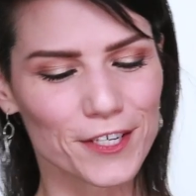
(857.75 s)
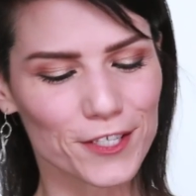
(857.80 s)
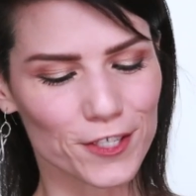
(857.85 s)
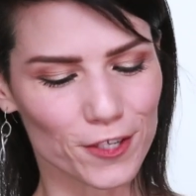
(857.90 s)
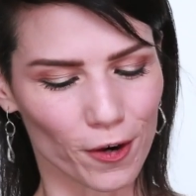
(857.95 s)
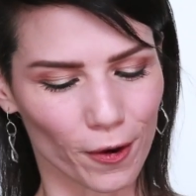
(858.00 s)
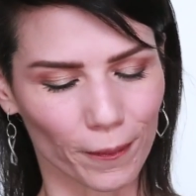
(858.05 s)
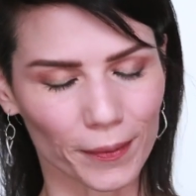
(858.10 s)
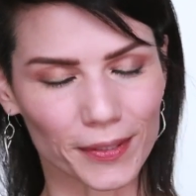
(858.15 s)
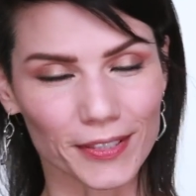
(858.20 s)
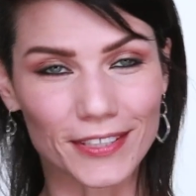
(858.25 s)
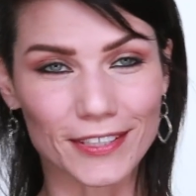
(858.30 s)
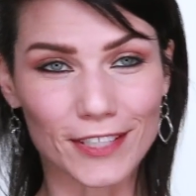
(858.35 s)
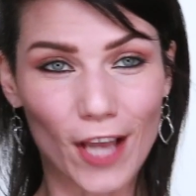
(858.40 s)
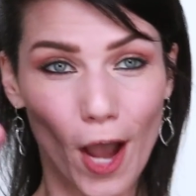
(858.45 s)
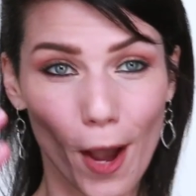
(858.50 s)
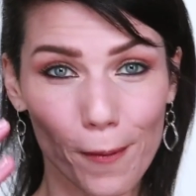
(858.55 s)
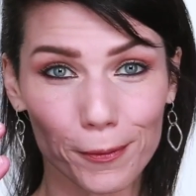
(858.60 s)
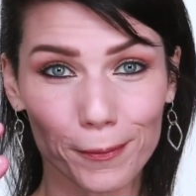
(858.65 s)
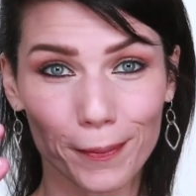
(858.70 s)
So I'm gonna
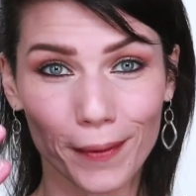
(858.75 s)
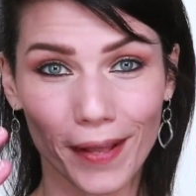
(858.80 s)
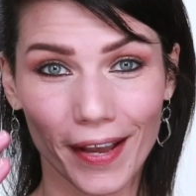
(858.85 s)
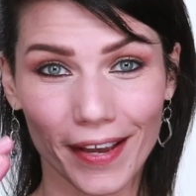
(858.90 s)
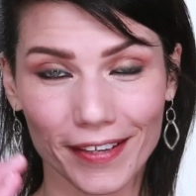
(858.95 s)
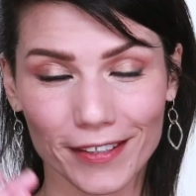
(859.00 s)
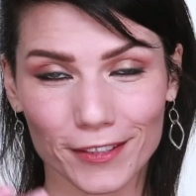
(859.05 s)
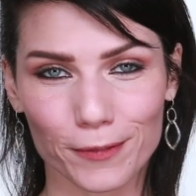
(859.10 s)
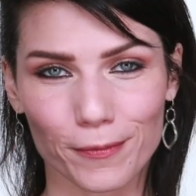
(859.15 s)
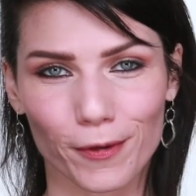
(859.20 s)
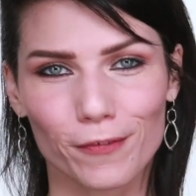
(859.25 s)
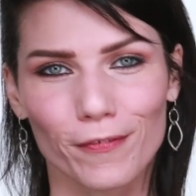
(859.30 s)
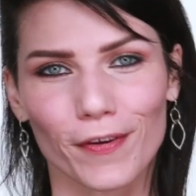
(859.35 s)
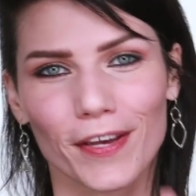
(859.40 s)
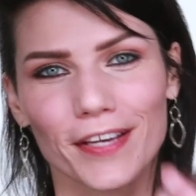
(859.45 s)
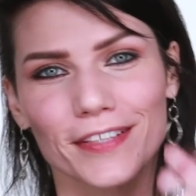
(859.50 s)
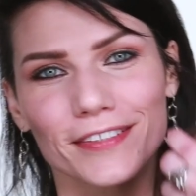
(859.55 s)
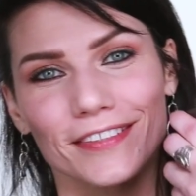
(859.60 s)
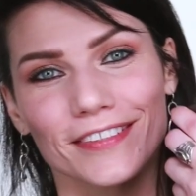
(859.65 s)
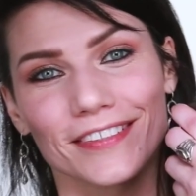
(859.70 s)
stop applying it to my
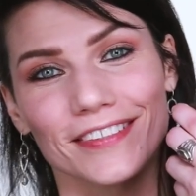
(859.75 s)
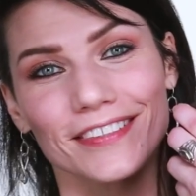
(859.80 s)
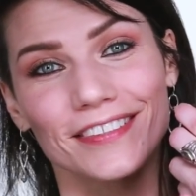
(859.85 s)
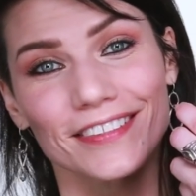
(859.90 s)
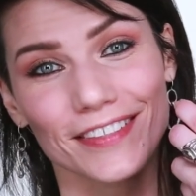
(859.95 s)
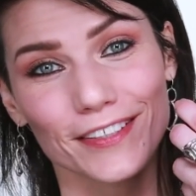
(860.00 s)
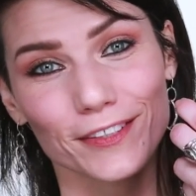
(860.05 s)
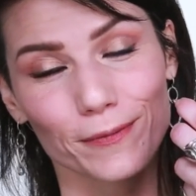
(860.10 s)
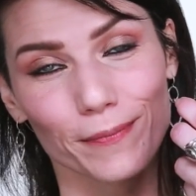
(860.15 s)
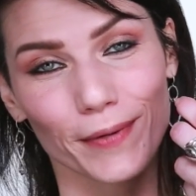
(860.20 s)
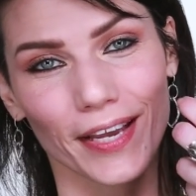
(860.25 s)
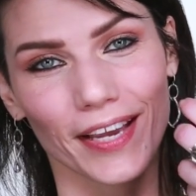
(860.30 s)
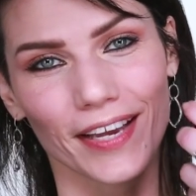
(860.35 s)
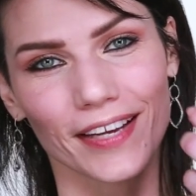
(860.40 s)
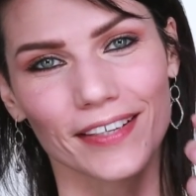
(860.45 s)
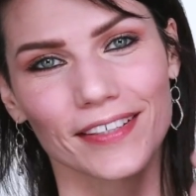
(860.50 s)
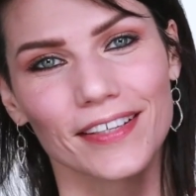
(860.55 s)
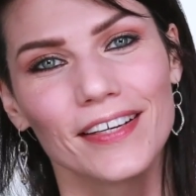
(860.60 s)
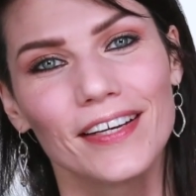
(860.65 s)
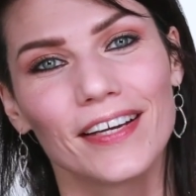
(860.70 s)
face and just stick to my
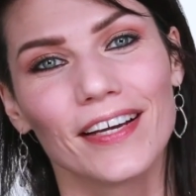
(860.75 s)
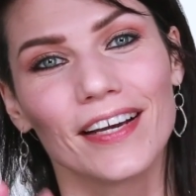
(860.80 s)
hand,